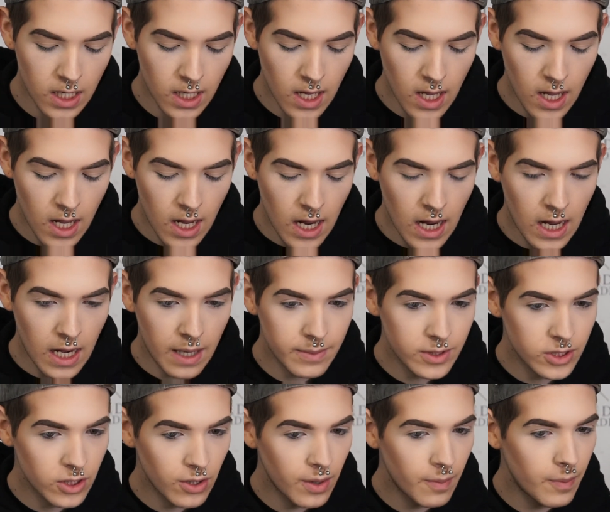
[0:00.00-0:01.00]
And I'm
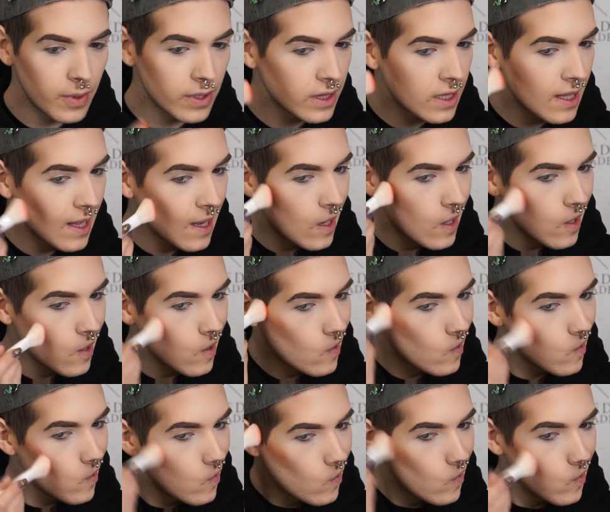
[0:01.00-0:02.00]
just going to put that
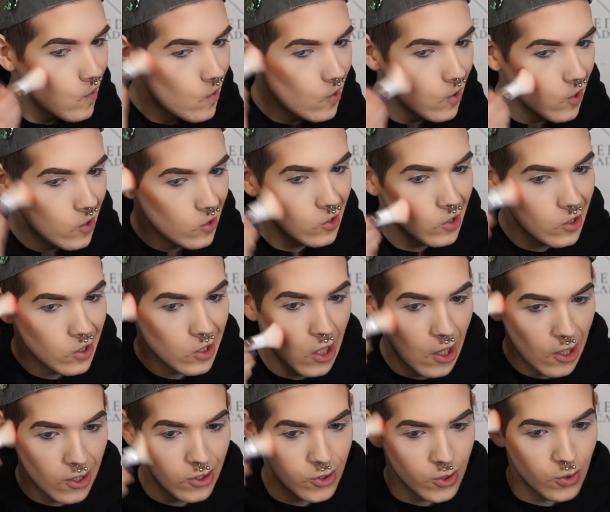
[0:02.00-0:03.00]
in the
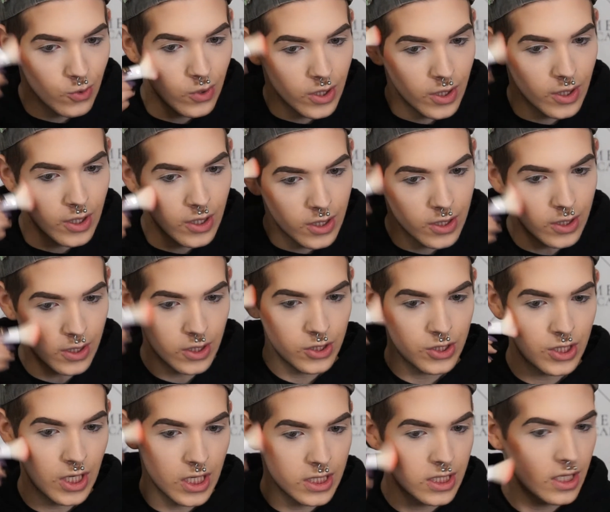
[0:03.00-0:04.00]
contour
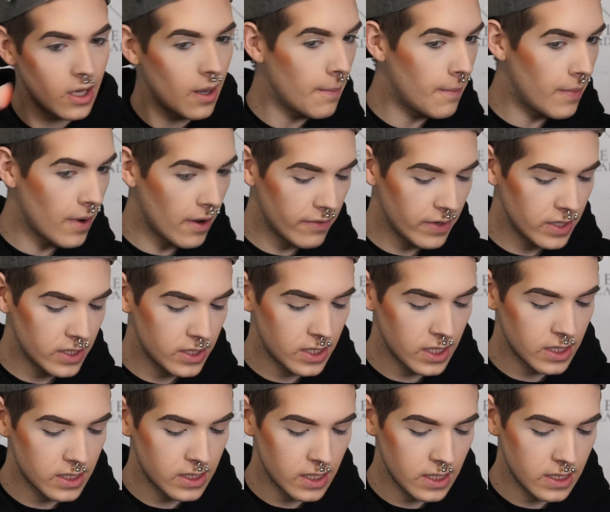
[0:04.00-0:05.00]
just above it,
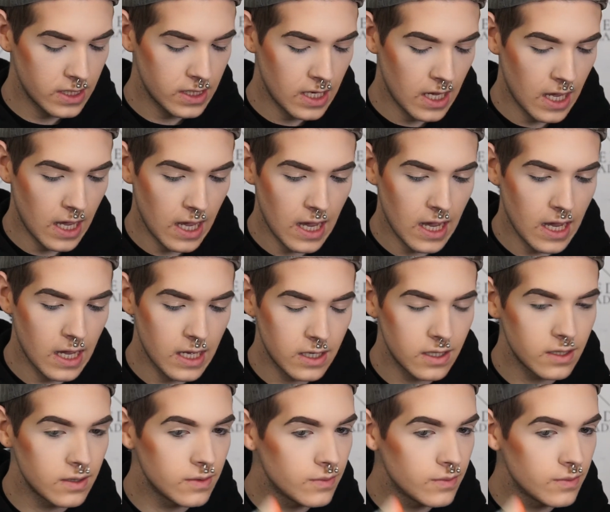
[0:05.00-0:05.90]
just a tad.